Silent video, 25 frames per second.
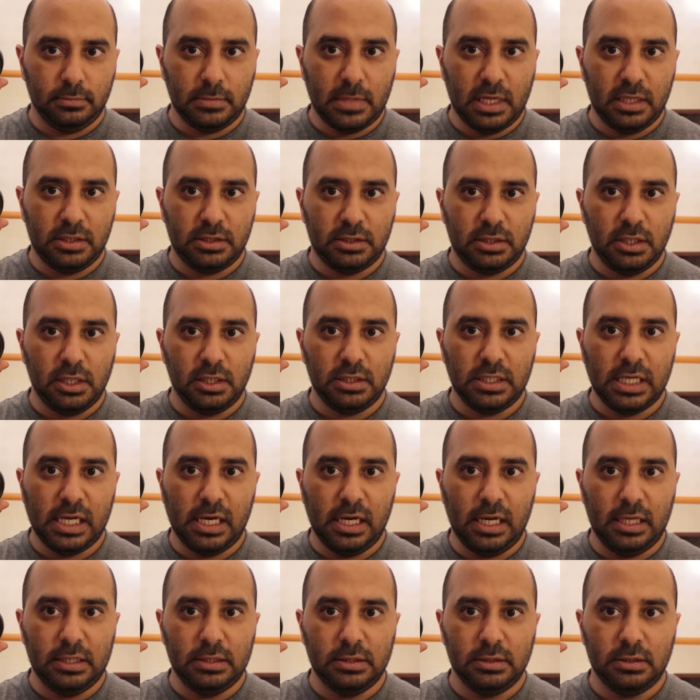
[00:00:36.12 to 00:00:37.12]
It's not a
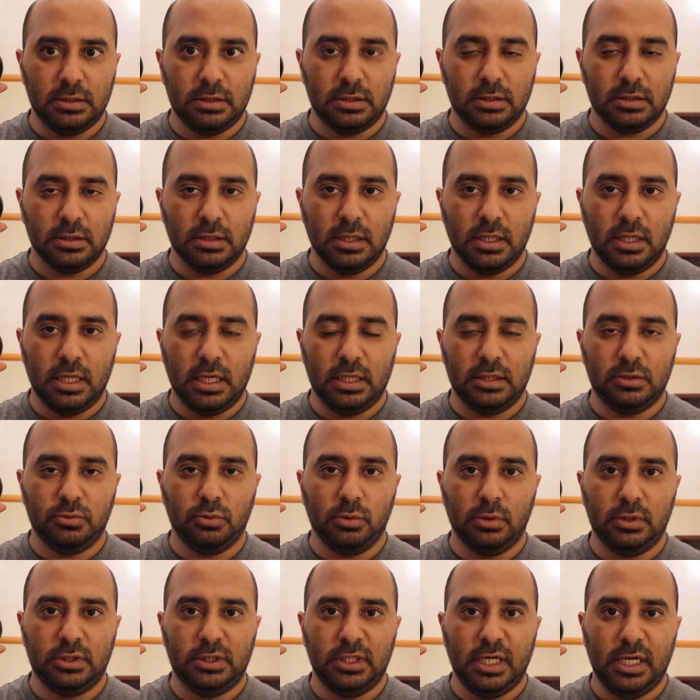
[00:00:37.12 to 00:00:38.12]
lens that
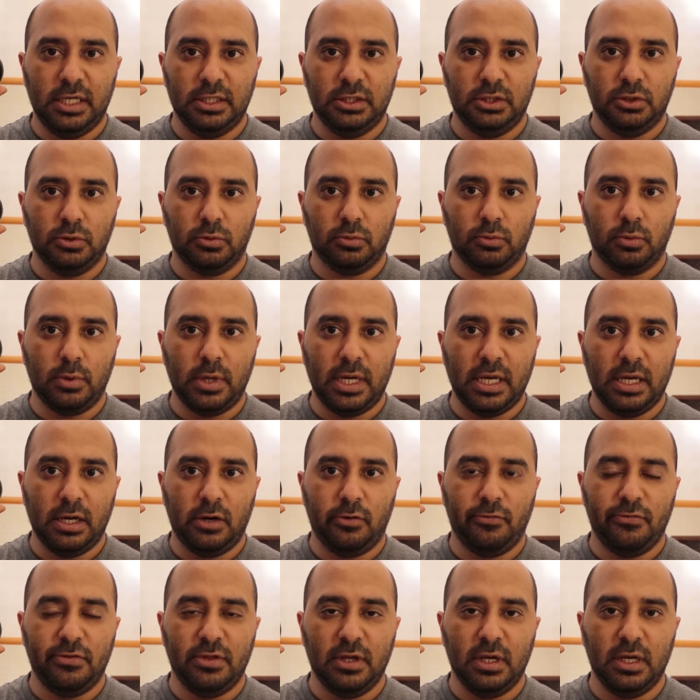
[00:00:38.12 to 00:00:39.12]
will change your way
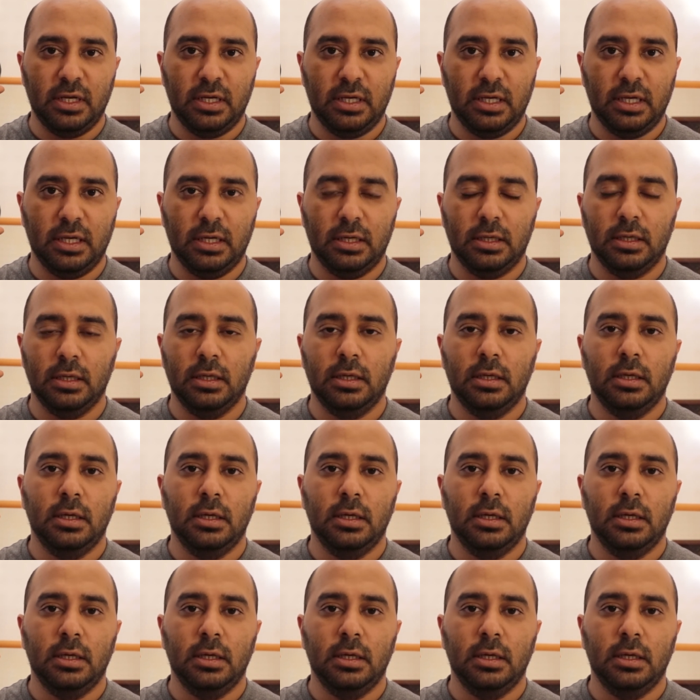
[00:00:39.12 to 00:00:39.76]
of thinking.